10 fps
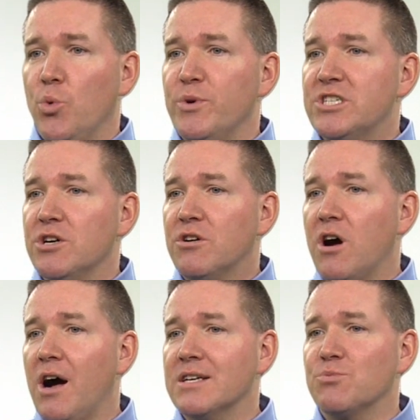Windchill
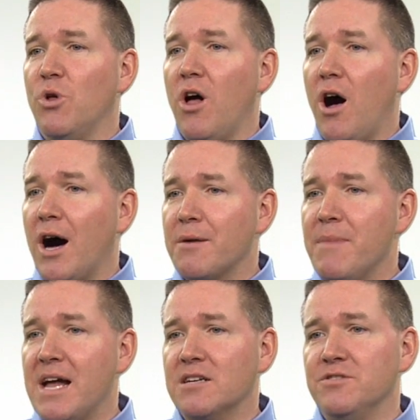Cost will
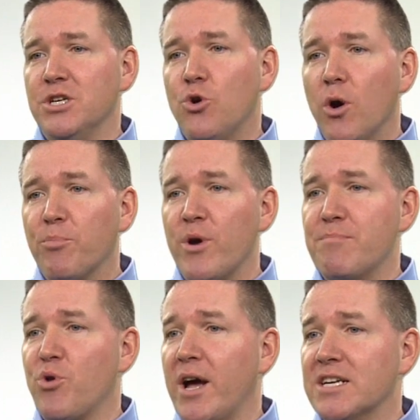automatically
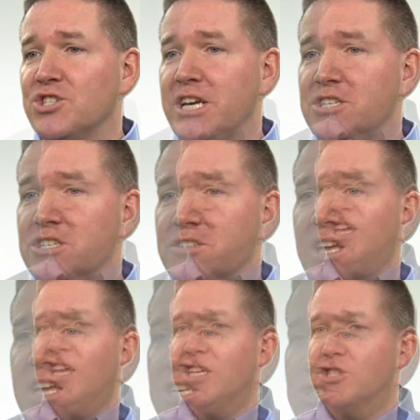incorporate product changes
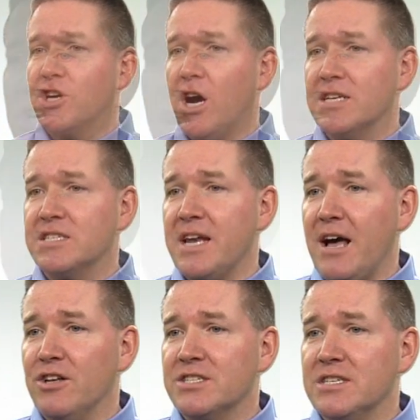into cost
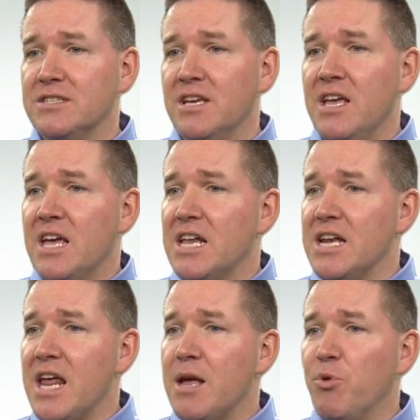analysis and
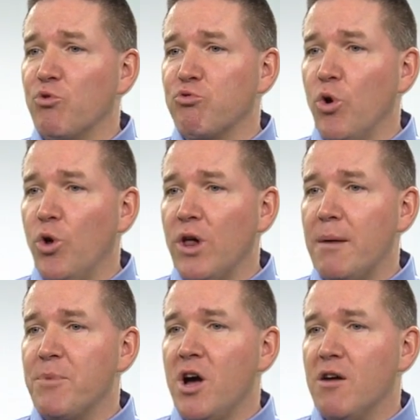enable
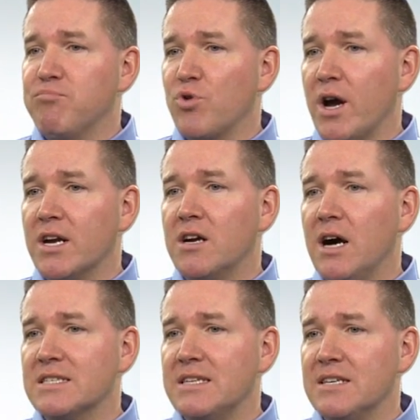roll-up of product
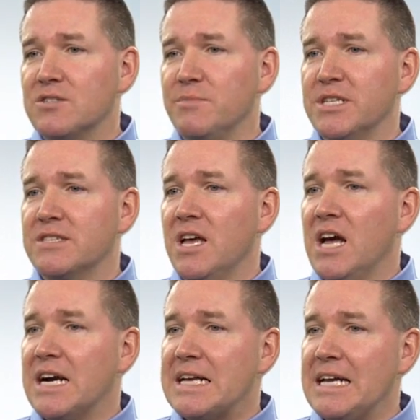cost estimates
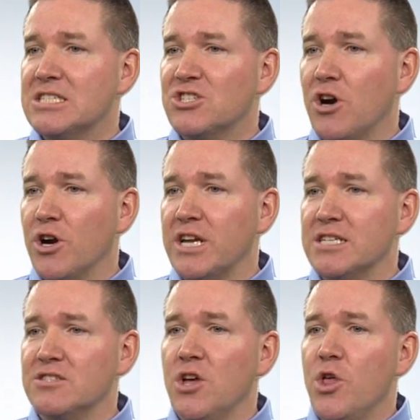against
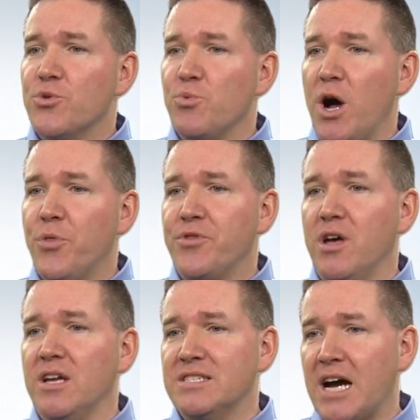targets throughout
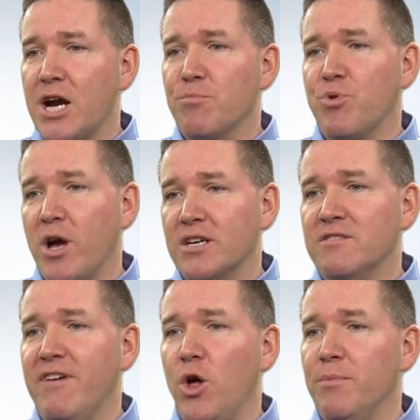the entire product
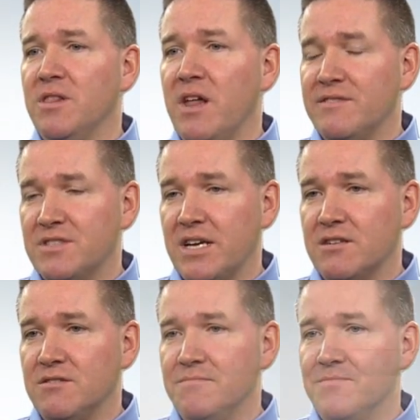development
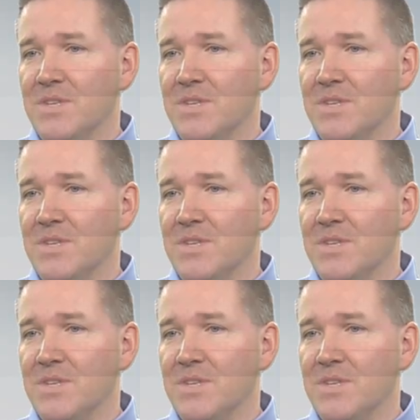lifecycle.